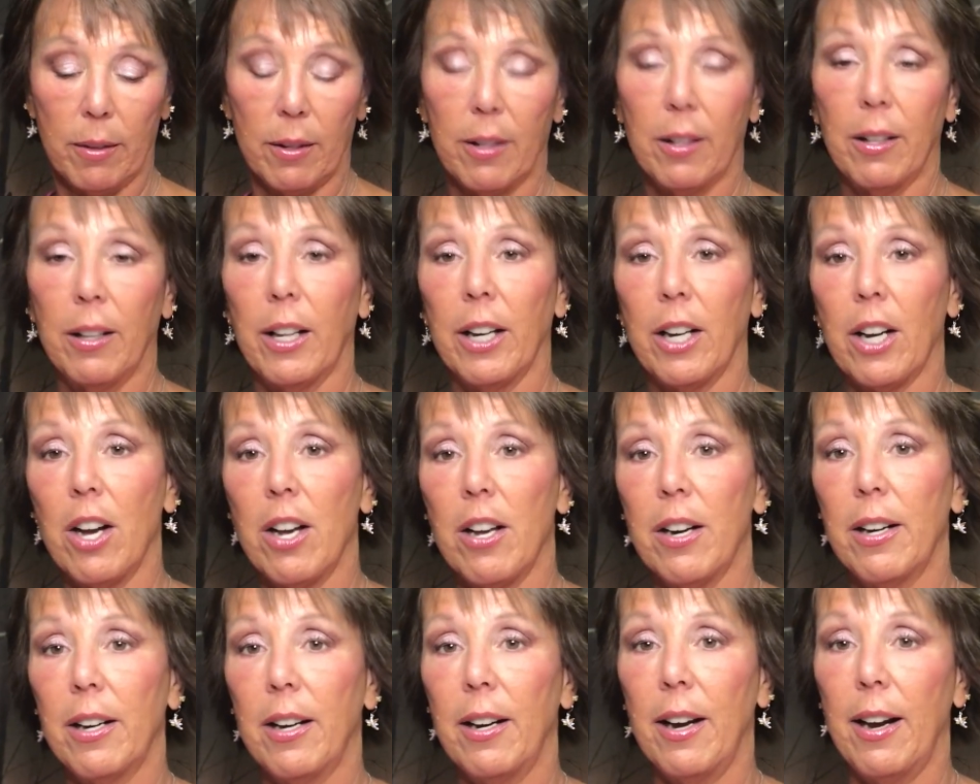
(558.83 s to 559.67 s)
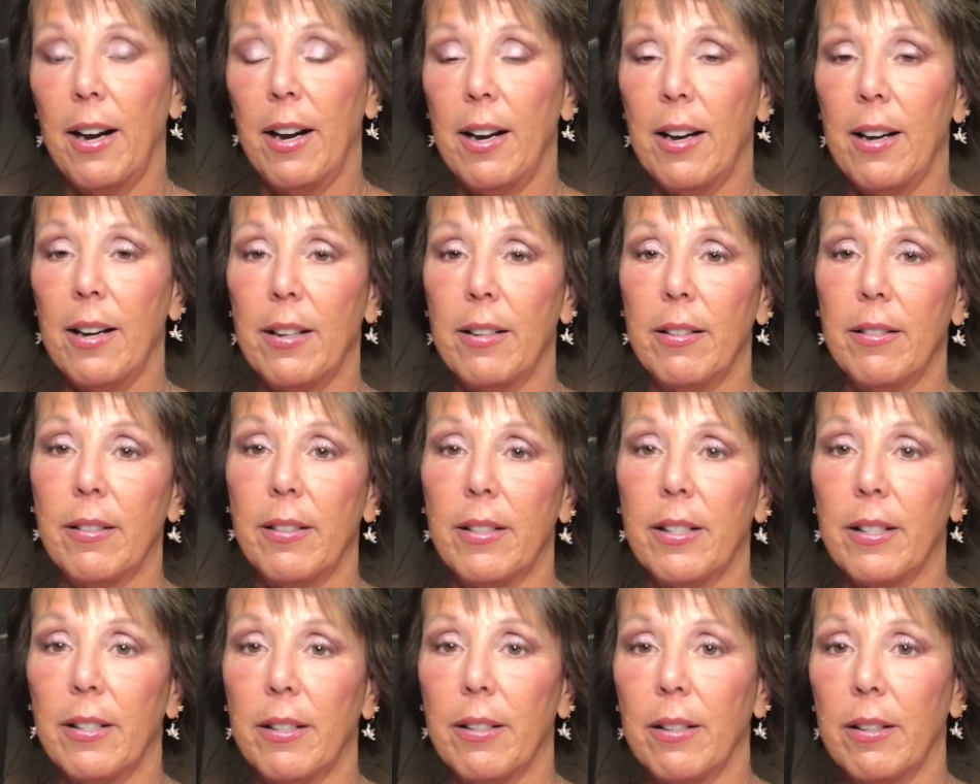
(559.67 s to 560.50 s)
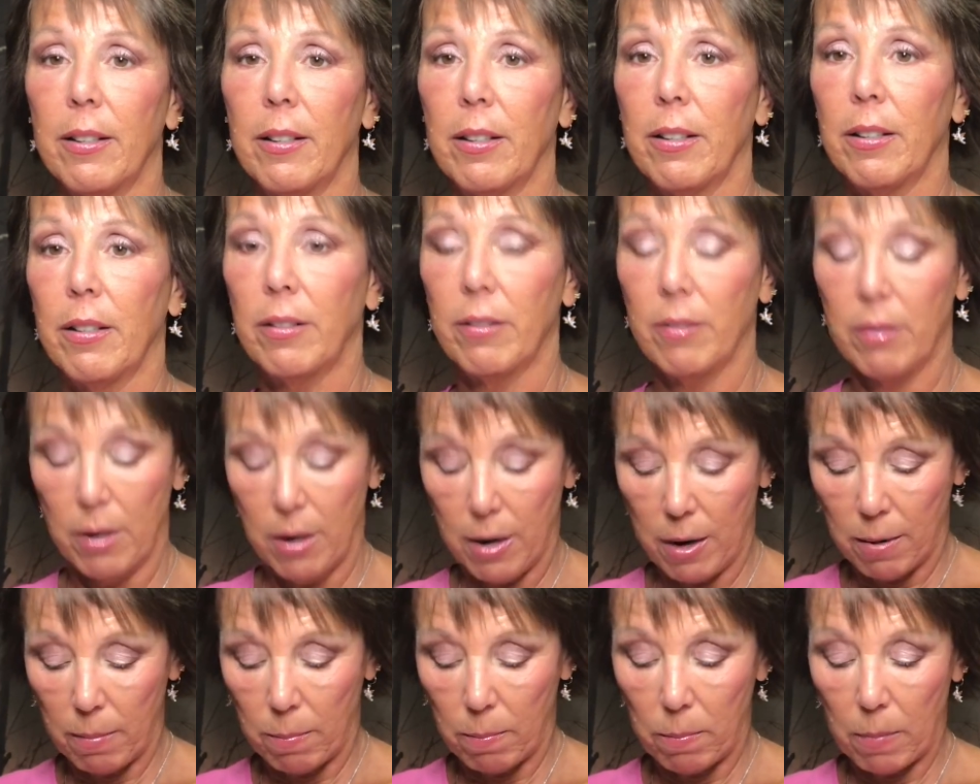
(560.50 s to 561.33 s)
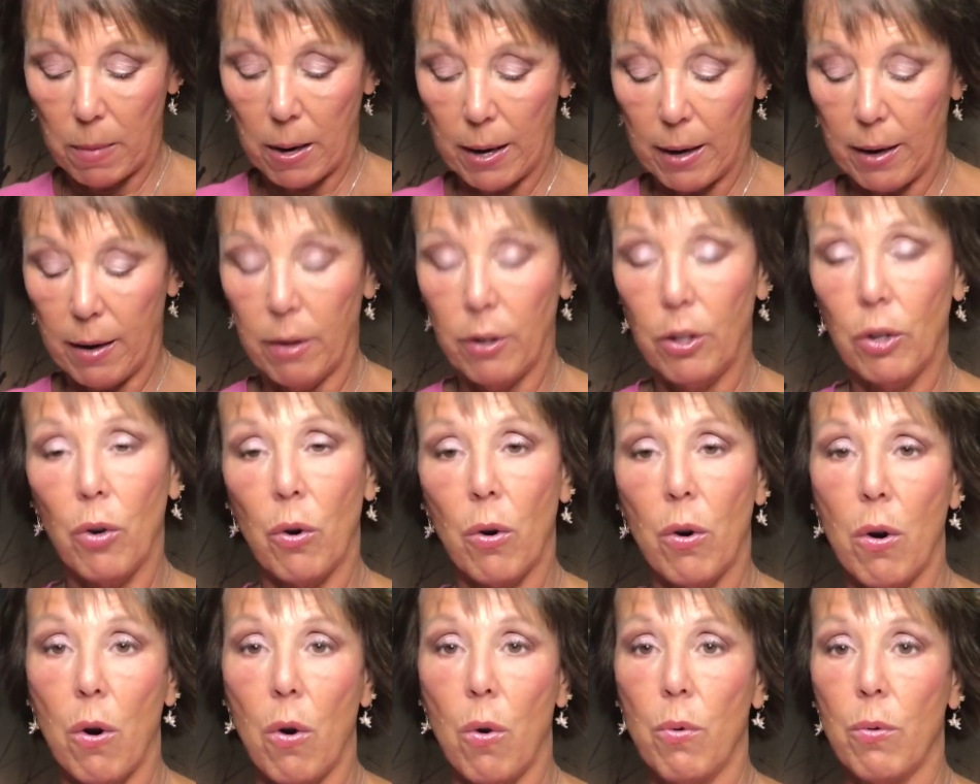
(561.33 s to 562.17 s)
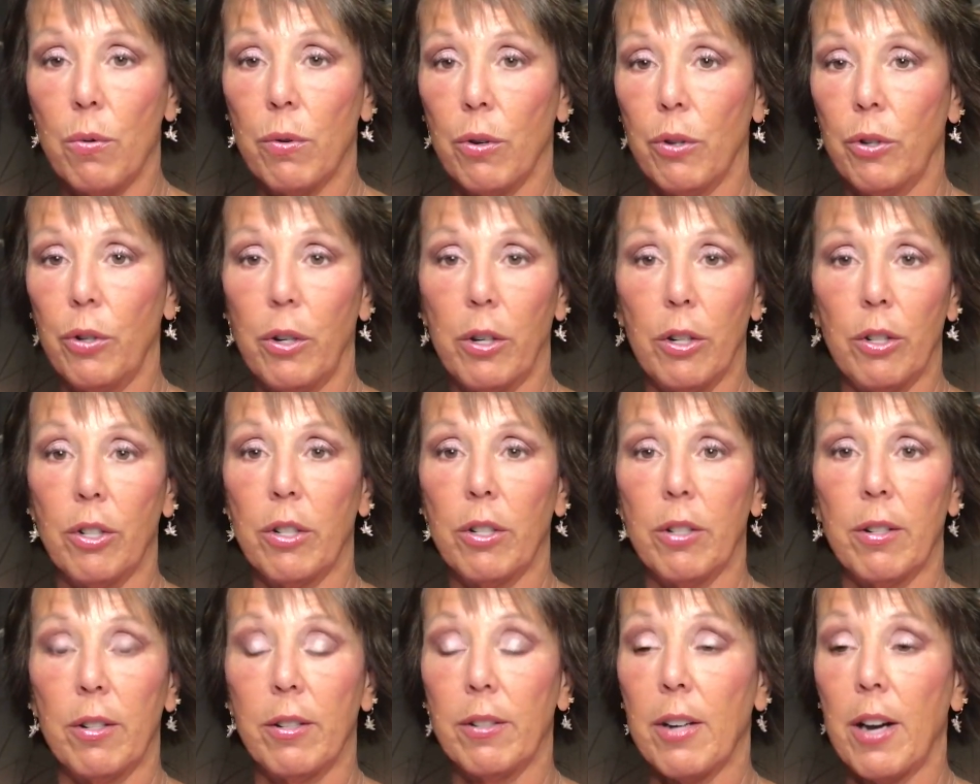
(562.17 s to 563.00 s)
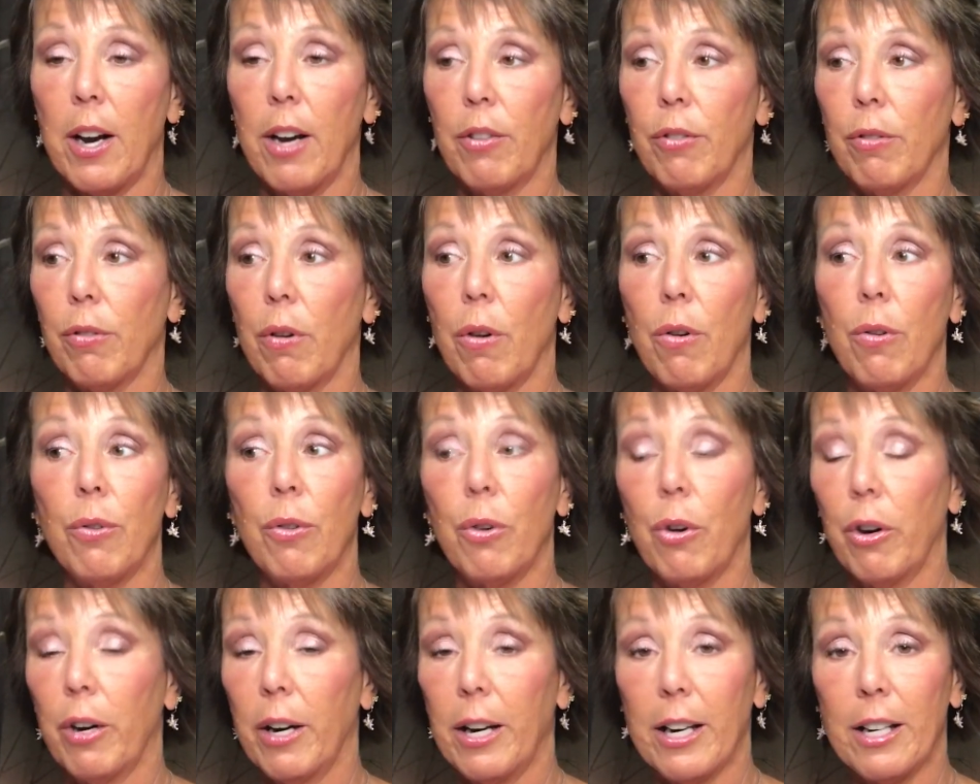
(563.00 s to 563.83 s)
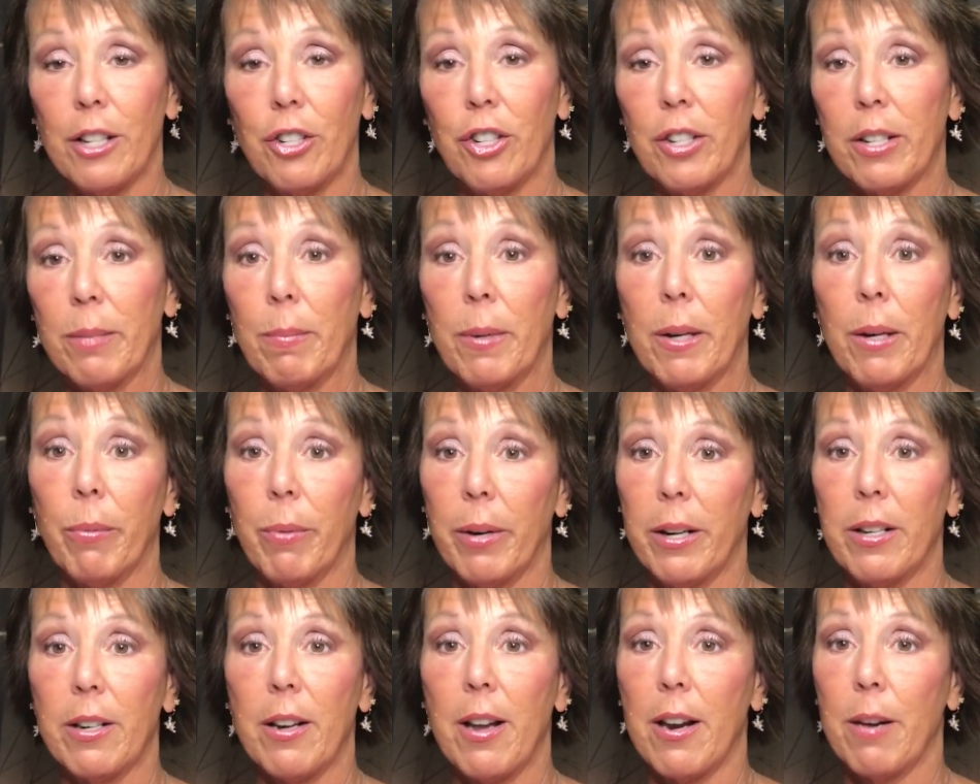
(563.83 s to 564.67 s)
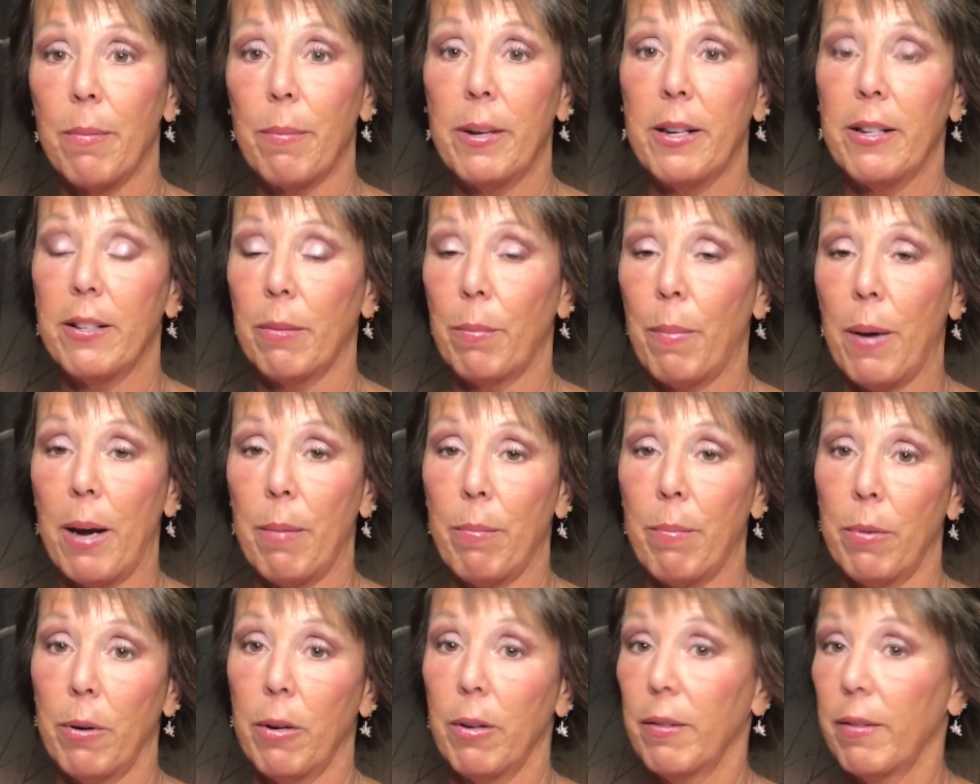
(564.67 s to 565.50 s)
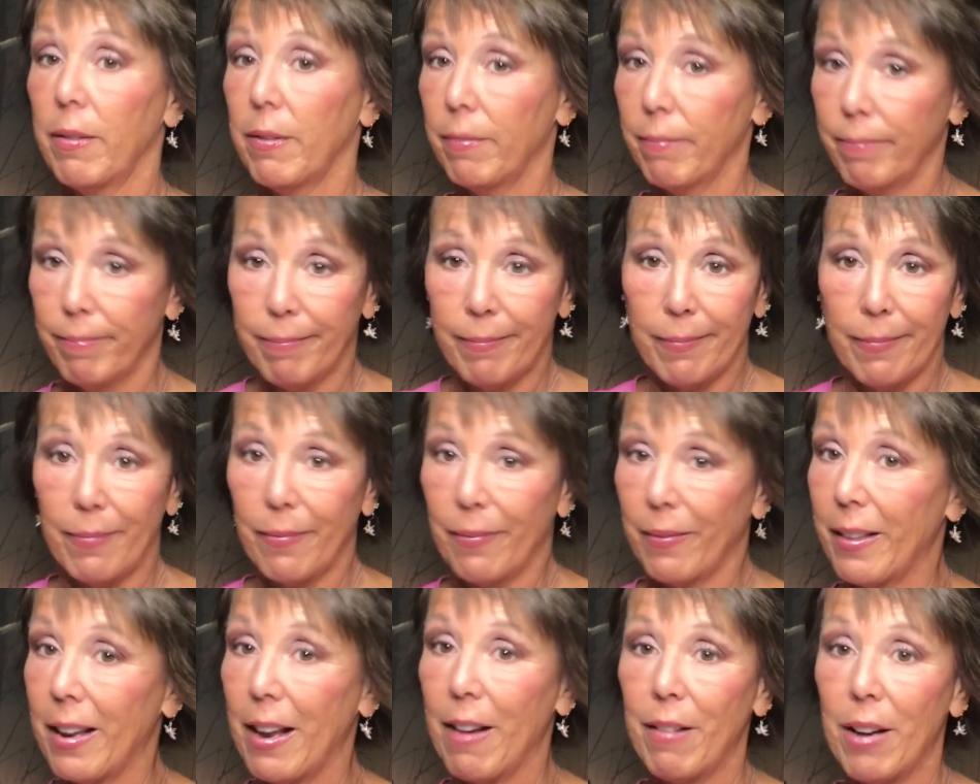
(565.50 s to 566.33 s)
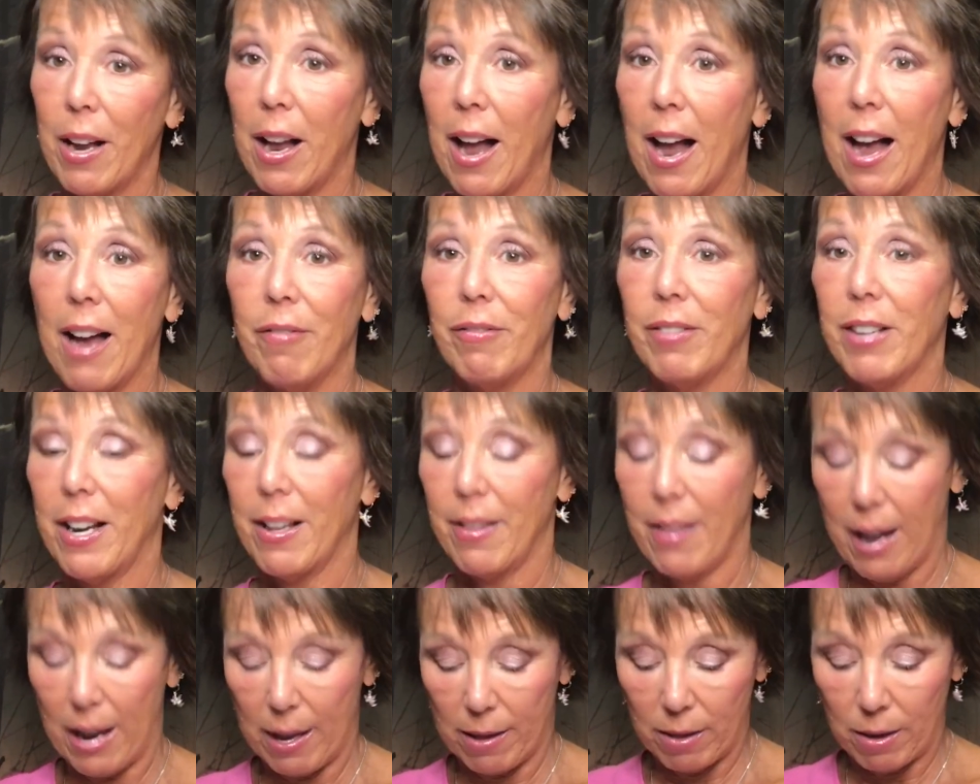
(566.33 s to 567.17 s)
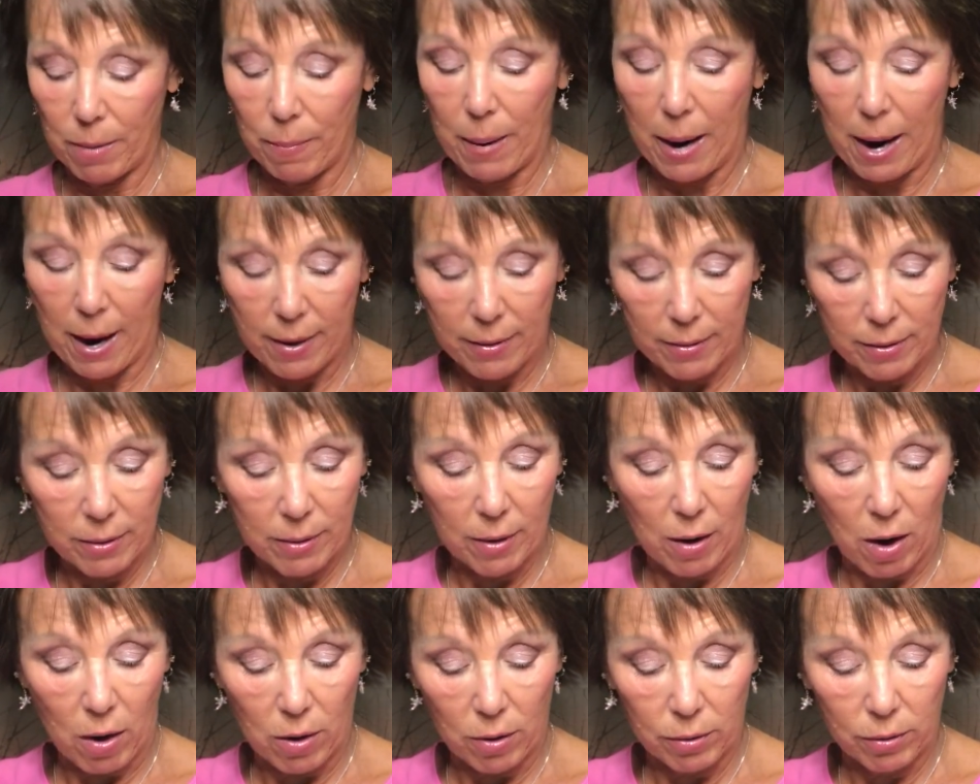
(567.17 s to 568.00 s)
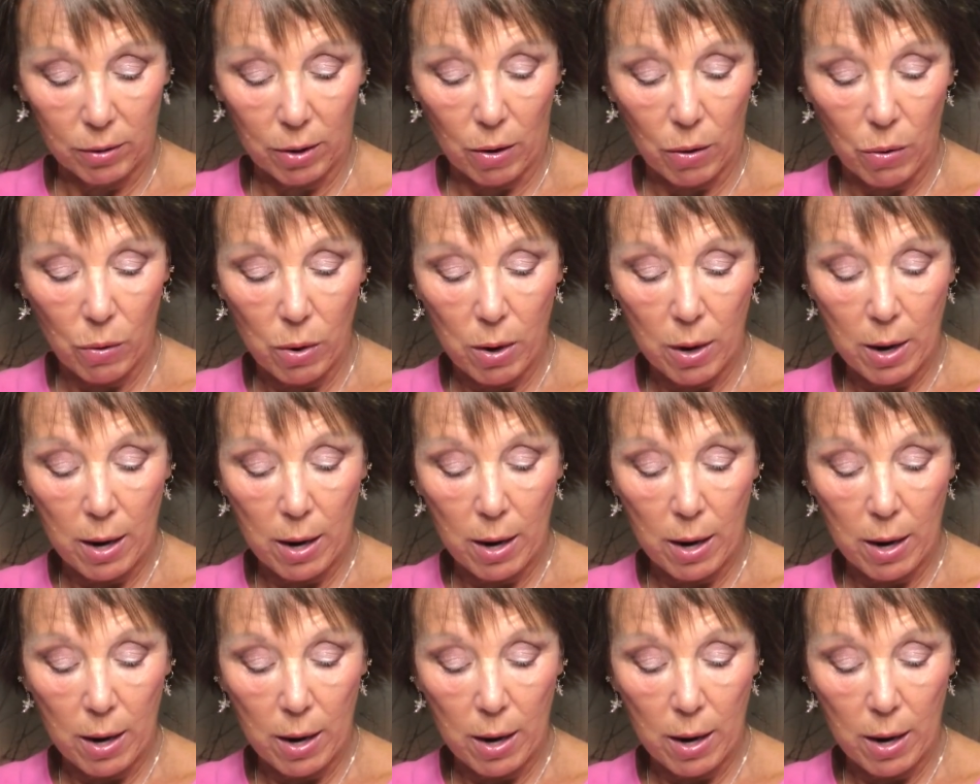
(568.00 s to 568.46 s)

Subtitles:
click on it and make it your own, or you can just design your own, or it can just be written on a piece of paper. I've done that in the past also.